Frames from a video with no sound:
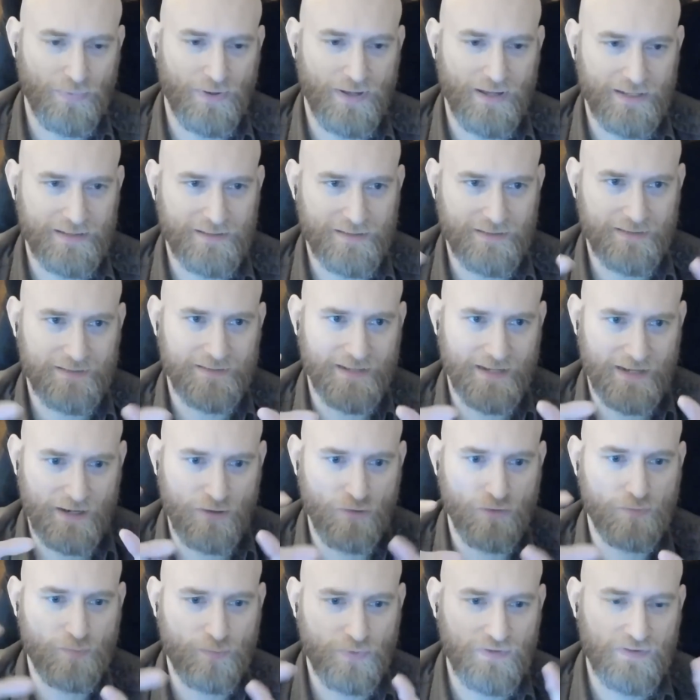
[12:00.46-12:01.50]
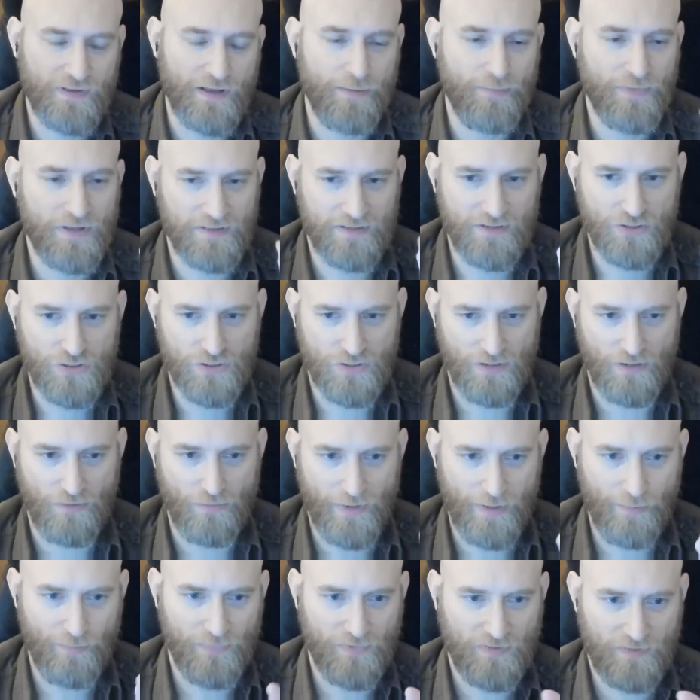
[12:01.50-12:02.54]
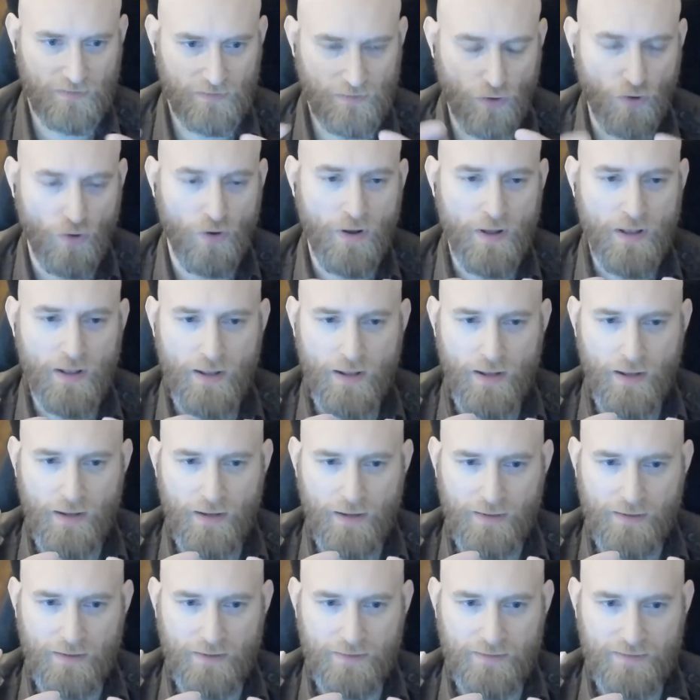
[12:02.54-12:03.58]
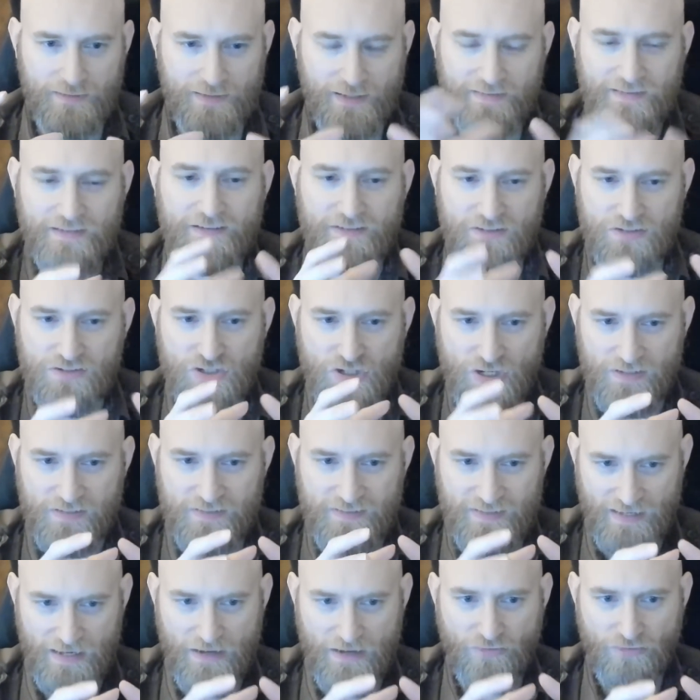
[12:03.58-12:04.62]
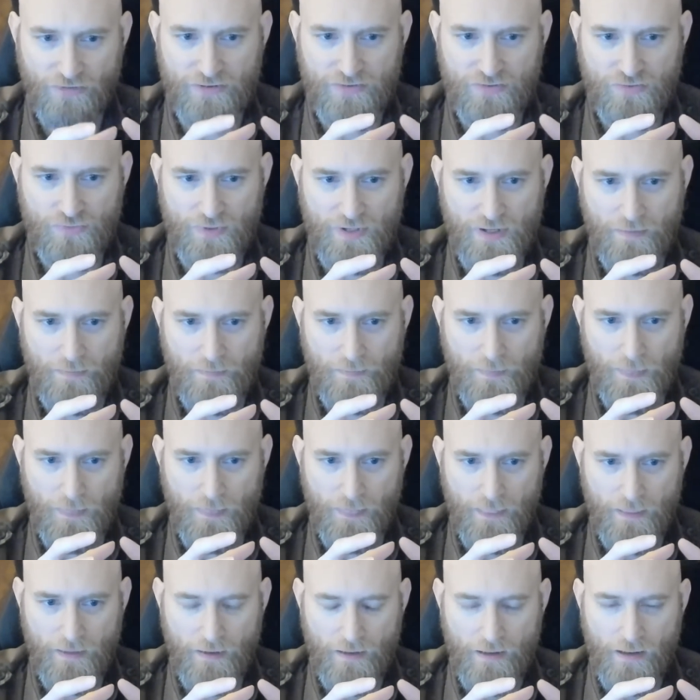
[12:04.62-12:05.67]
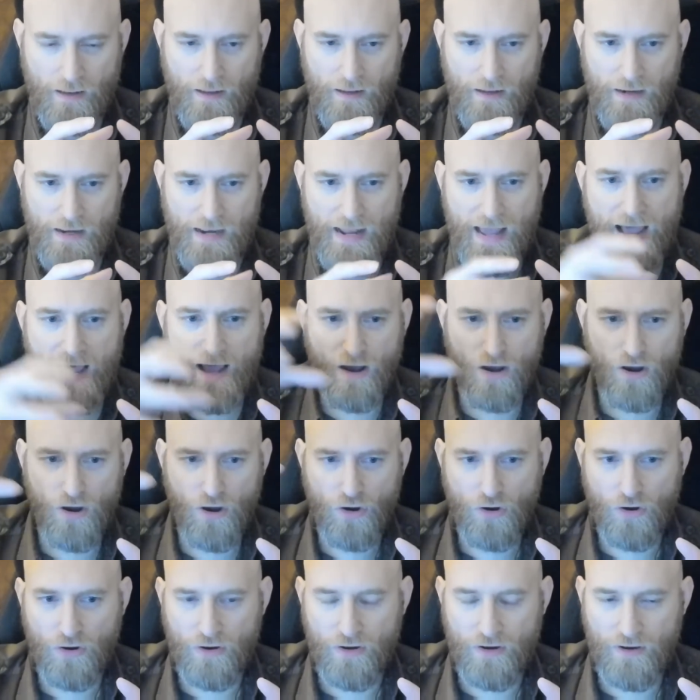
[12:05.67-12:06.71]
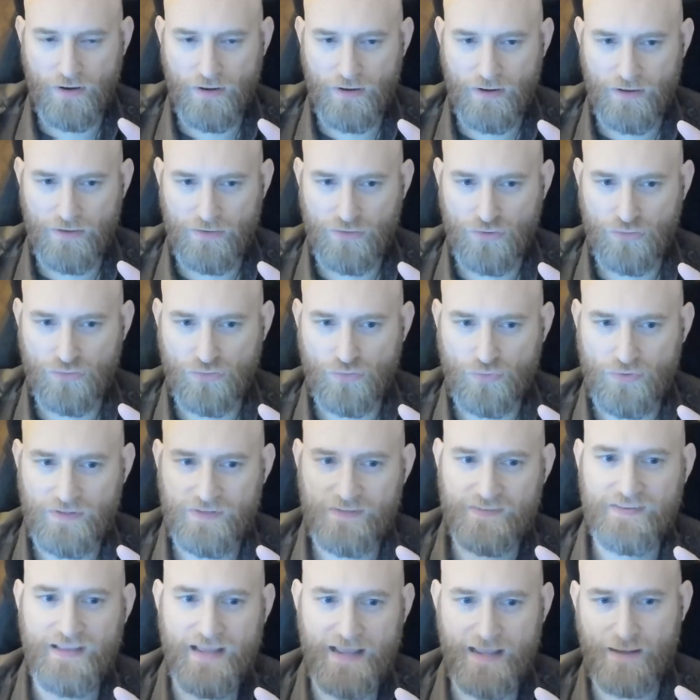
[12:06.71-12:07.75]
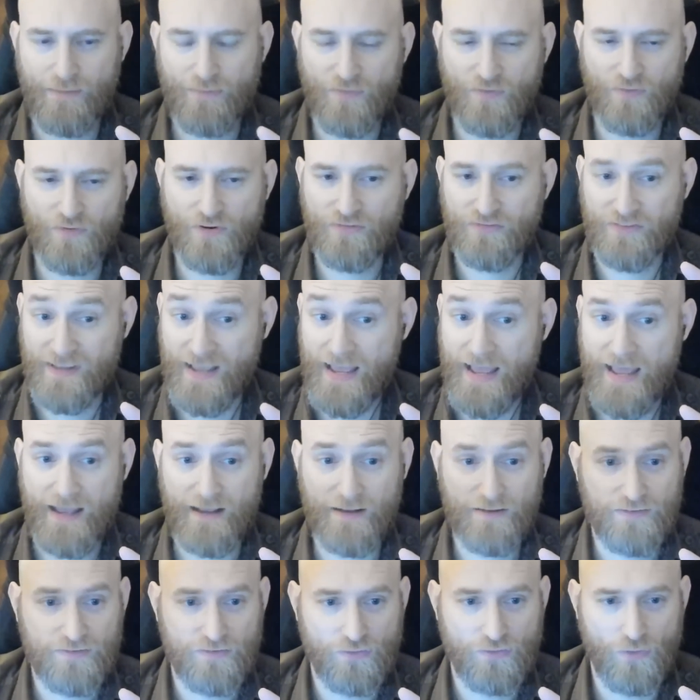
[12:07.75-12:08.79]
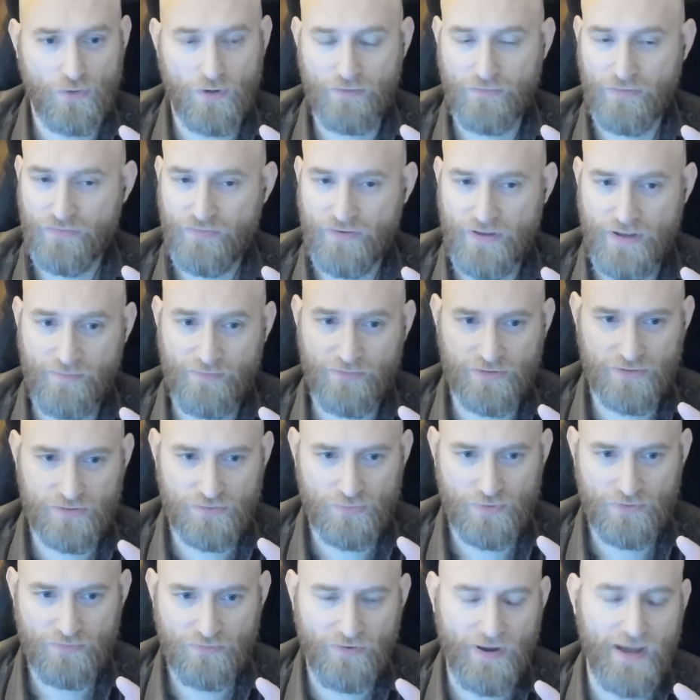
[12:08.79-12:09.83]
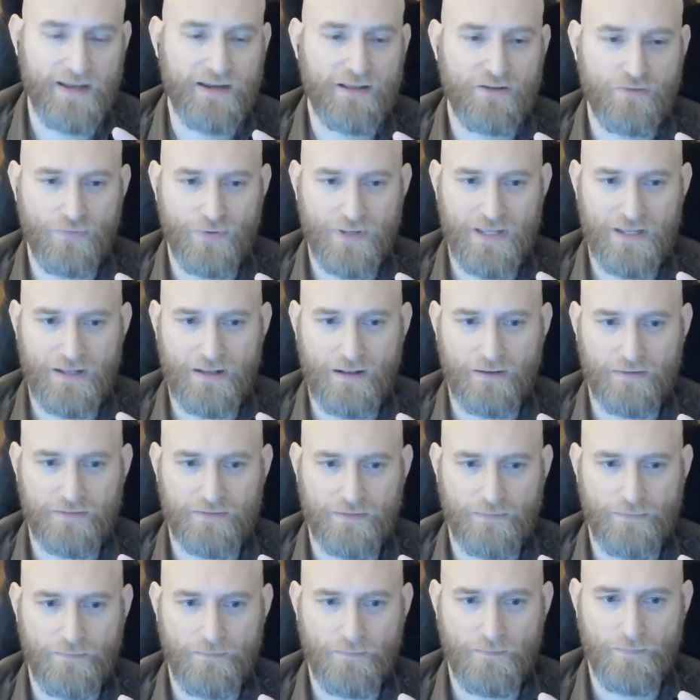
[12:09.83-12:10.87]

but there could be some additional weapons. So this is just infantry. Now you do the same with tanks or with infantry fighting vehicles.